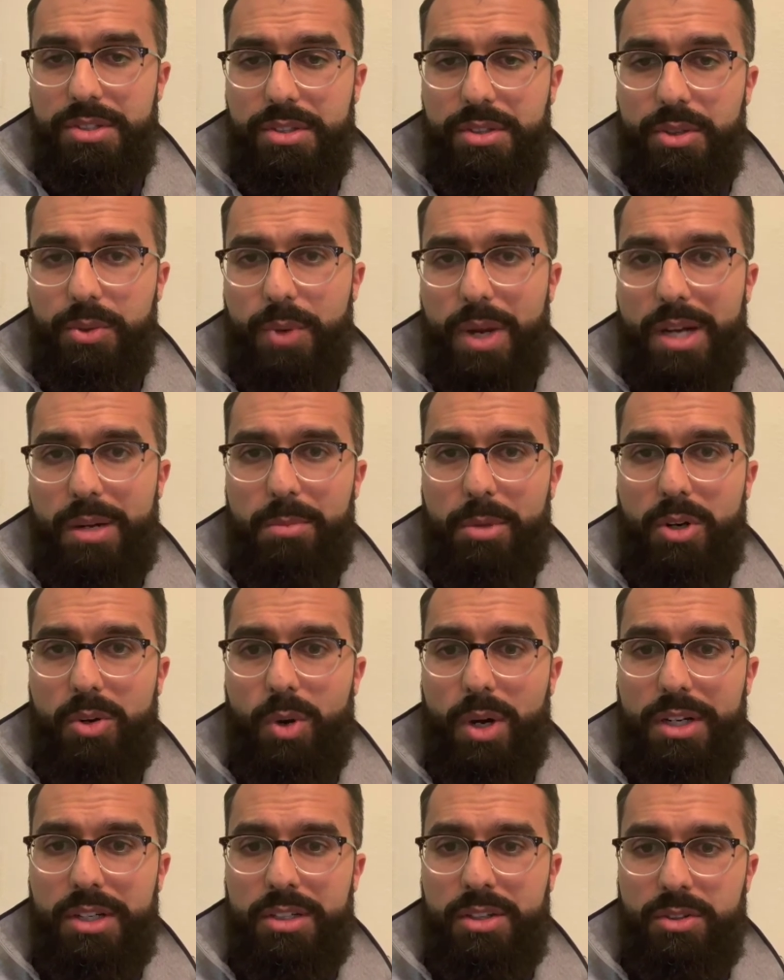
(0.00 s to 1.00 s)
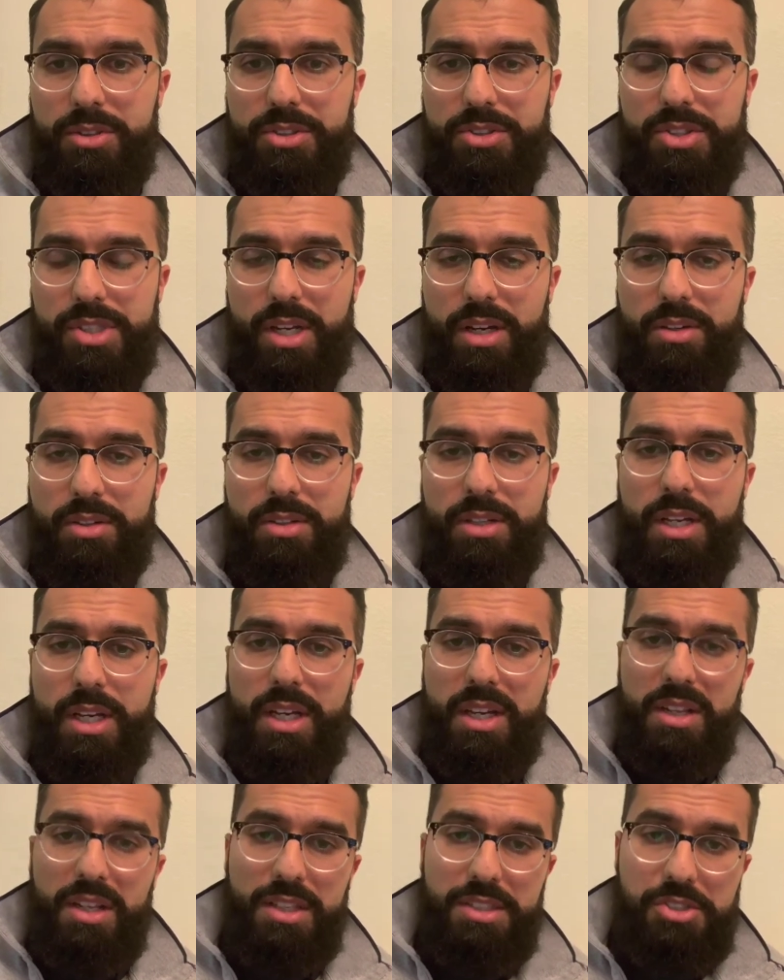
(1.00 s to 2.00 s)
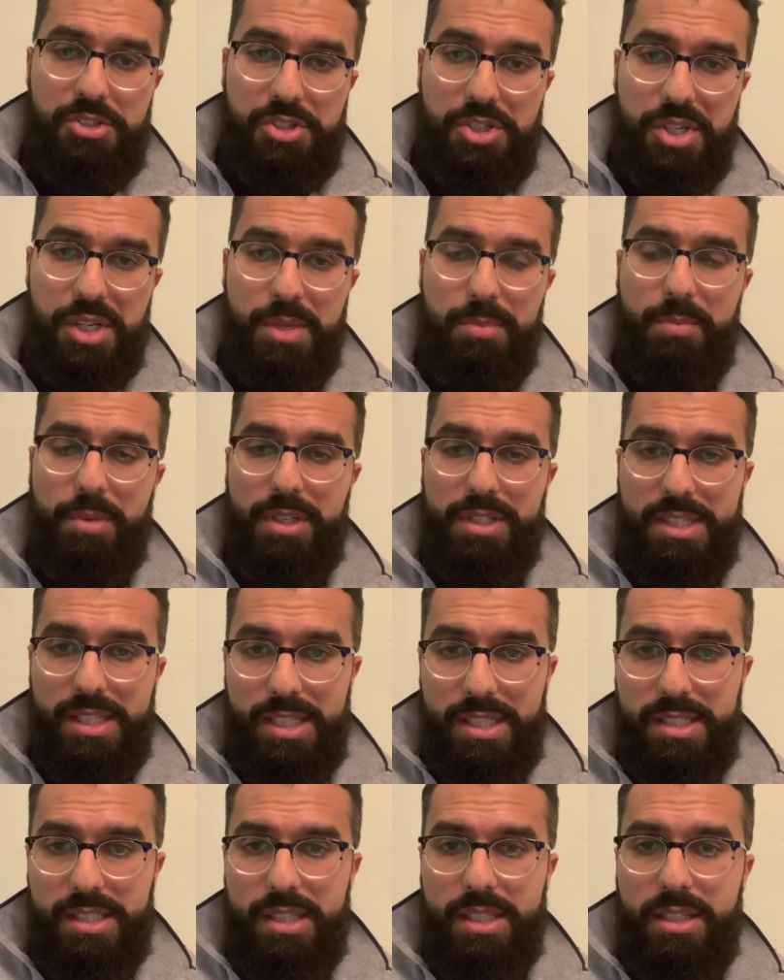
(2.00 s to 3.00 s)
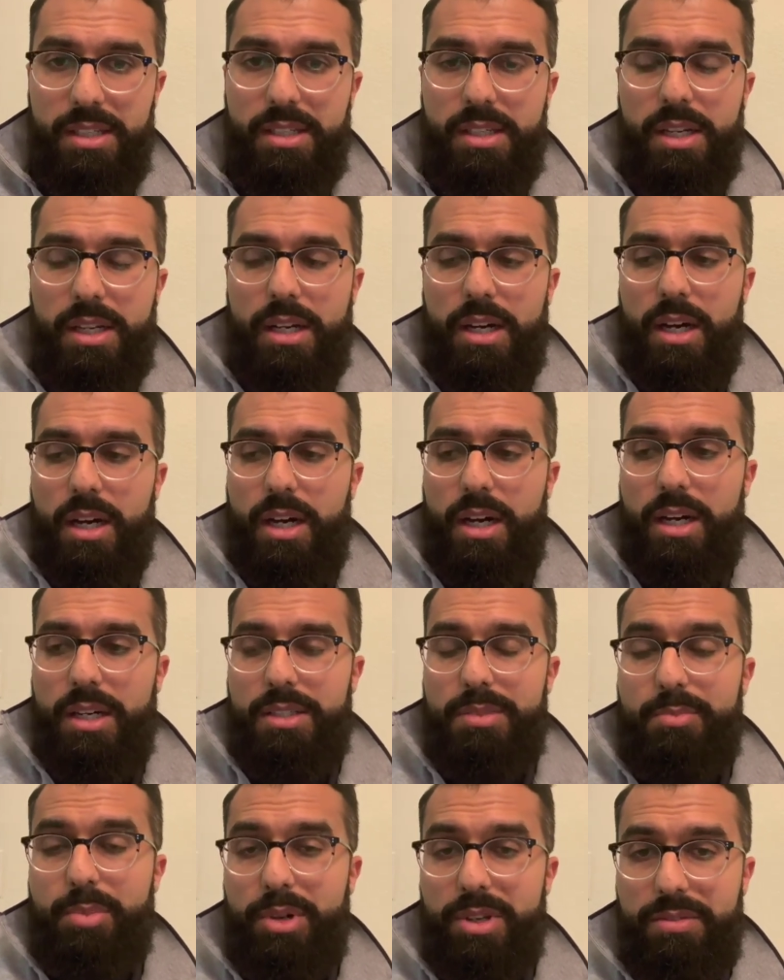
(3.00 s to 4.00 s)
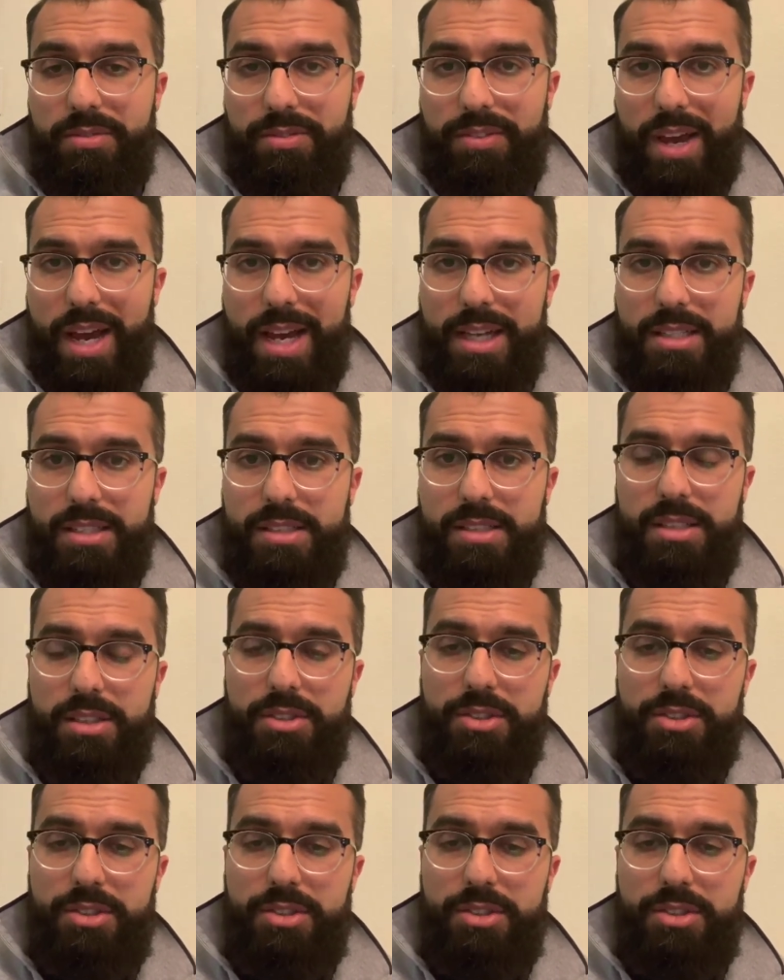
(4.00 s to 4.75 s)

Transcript: do the right upper quadrant ultrasound. It's cheap, it's easy, it's pretty fast.